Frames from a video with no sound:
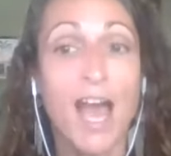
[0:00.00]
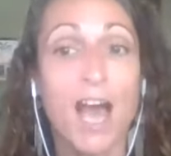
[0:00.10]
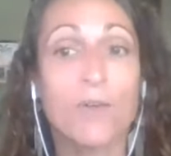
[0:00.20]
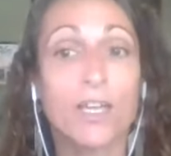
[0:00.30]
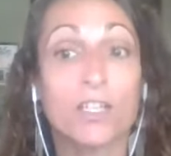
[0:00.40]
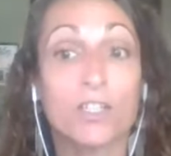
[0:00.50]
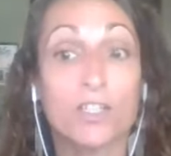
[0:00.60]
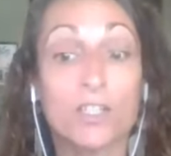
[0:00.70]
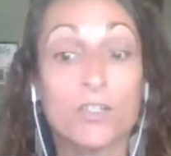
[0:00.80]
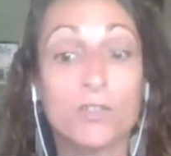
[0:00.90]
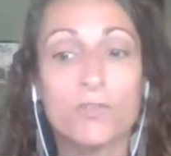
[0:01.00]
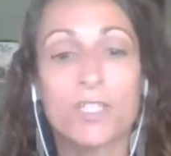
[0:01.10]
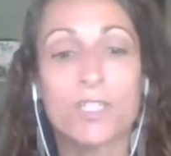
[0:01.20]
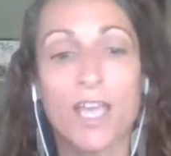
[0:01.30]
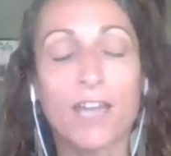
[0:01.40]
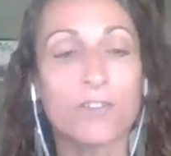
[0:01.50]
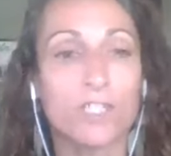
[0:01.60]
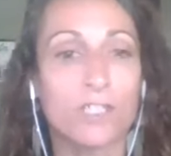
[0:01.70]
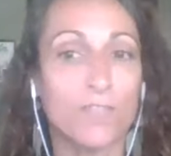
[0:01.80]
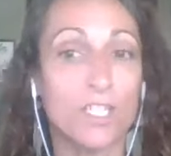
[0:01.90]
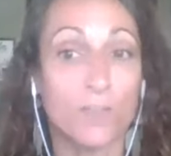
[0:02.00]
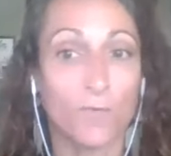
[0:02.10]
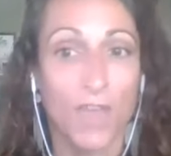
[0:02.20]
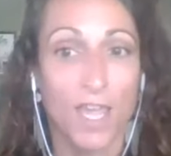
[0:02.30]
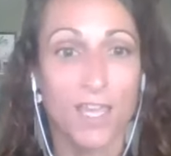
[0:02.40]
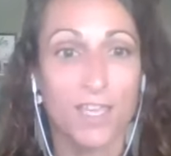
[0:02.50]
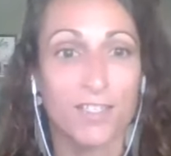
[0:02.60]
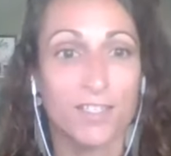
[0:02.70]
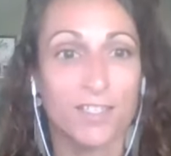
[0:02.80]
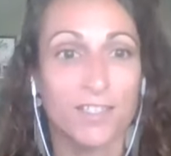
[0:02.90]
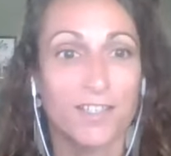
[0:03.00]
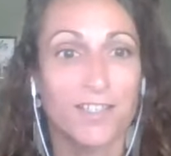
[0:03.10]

how I could use the energy of each phase